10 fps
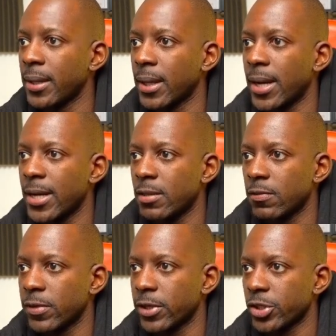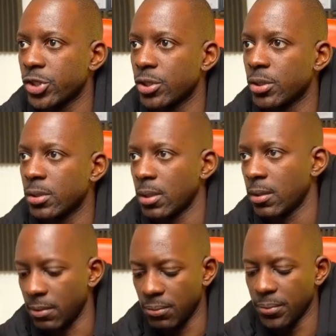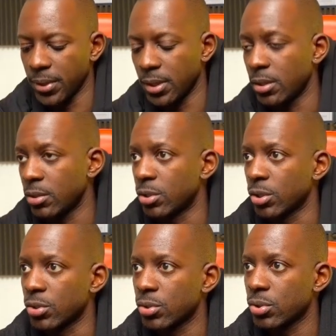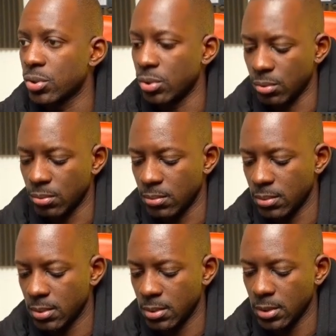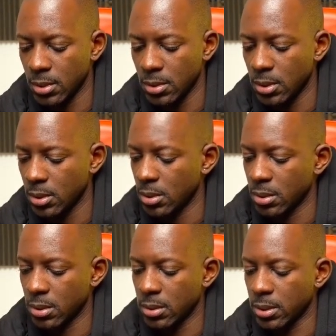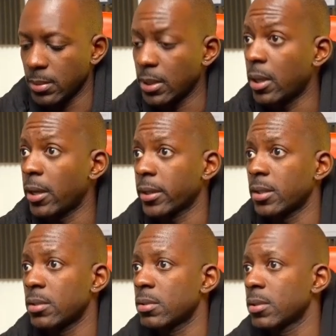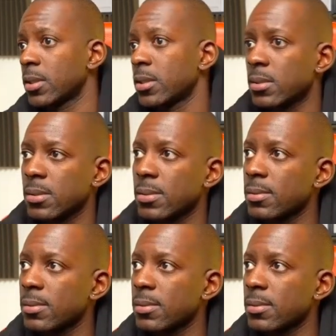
ISE version 3.2. Let me log into this.